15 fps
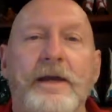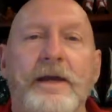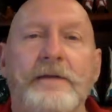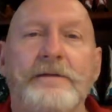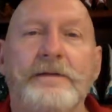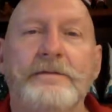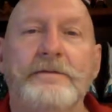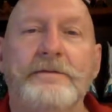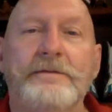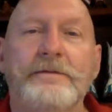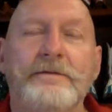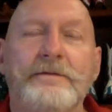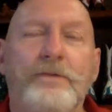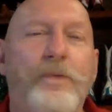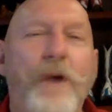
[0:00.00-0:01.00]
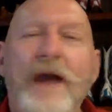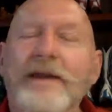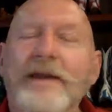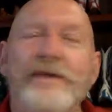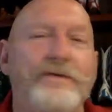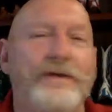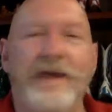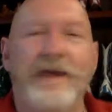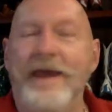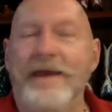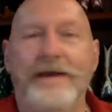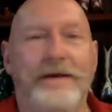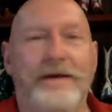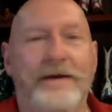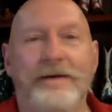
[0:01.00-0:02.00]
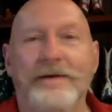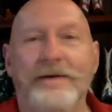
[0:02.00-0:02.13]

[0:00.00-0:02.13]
Uh, why do you care